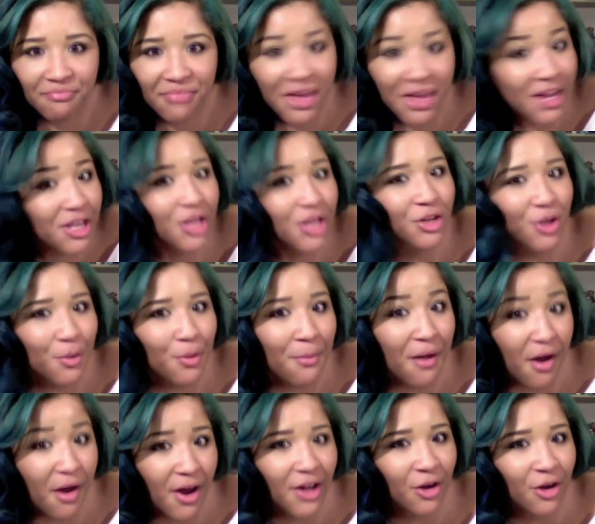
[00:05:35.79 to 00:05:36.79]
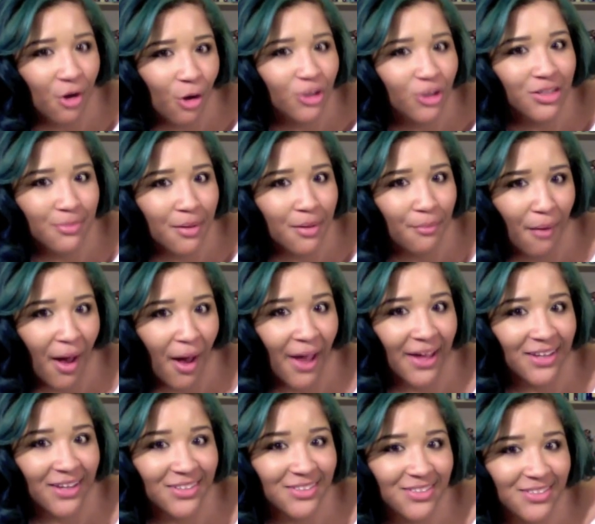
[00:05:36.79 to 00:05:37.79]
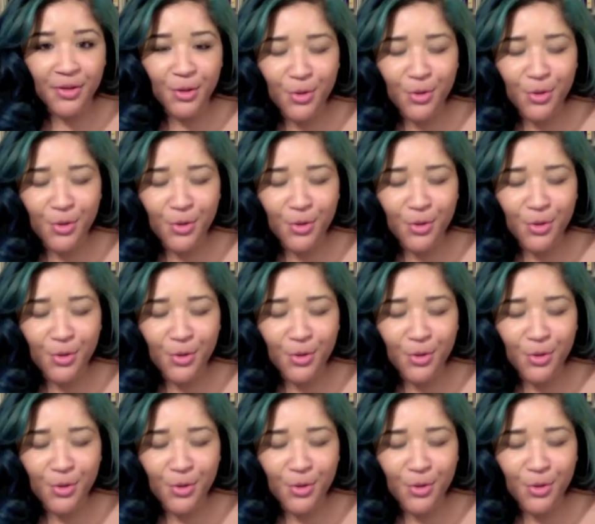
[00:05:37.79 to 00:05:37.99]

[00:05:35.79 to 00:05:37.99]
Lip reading: than you do marrying your ultimate bias.